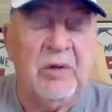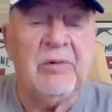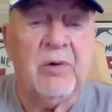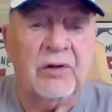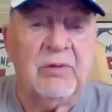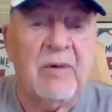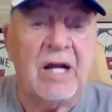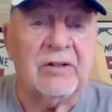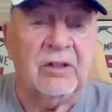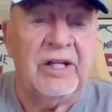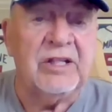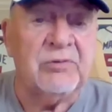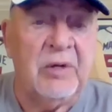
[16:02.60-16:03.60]
we were on the
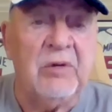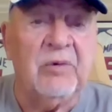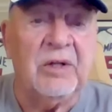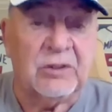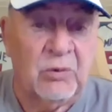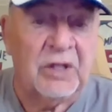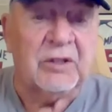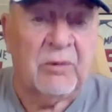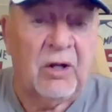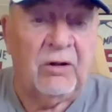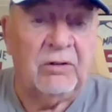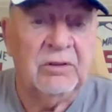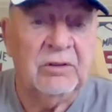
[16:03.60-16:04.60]
minor leagues, we went to winter
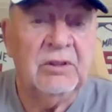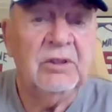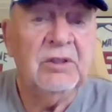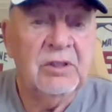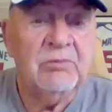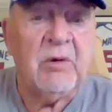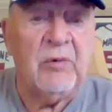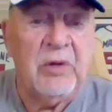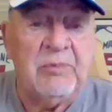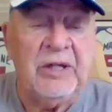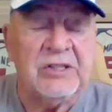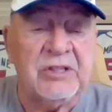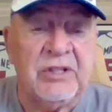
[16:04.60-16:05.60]
ball, but we
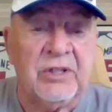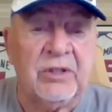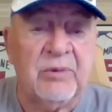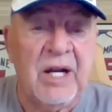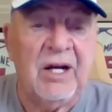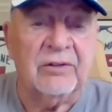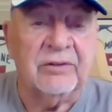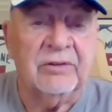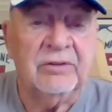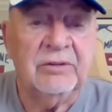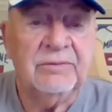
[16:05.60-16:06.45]
pitched year round.